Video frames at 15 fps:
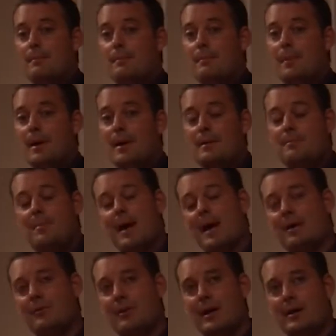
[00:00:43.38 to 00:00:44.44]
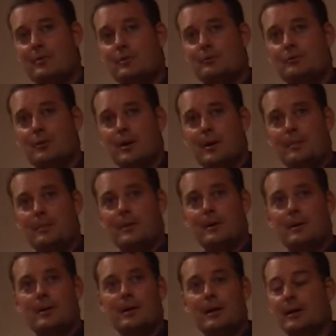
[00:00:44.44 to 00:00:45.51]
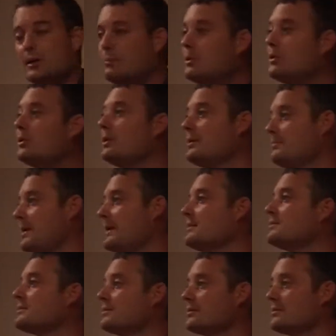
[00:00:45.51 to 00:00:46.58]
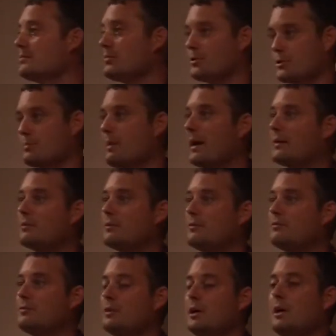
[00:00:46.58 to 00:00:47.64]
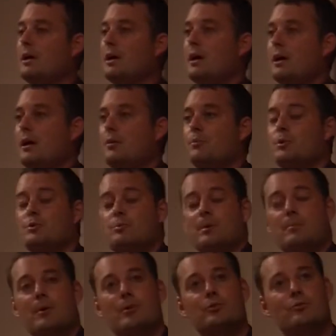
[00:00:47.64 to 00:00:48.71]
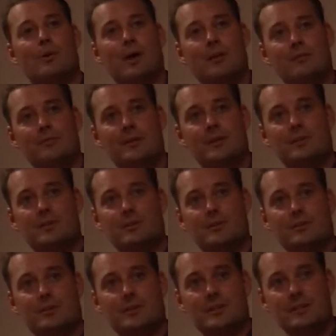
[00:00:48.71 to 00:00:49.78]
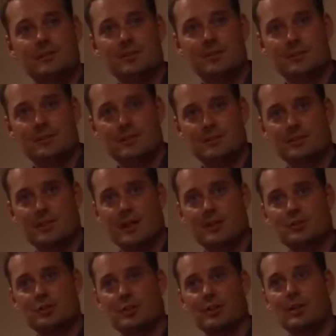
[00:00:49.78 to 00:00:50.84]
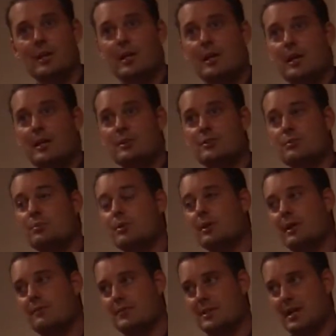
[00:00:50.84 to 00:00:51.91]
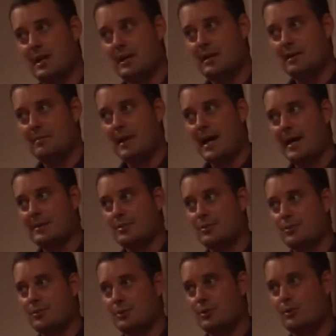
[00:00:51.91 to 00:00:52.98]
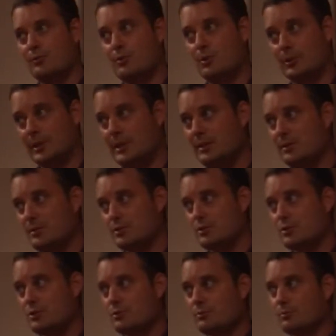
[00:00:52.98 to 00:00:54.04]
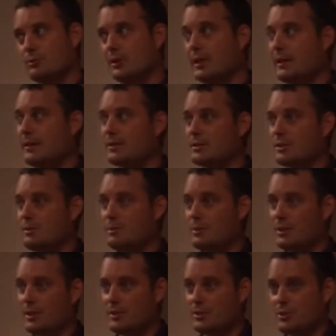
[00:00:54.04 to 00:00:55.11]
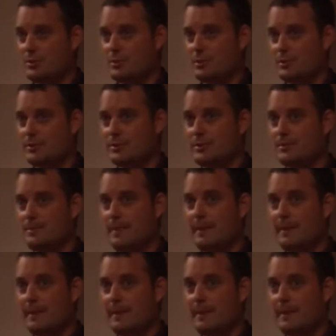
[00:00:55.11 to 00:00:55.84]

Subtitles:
My background from a community-based perspective, which would be most relevant to this evening's discussion, is the work I've done in the past 3 or 4 years relating to community schools.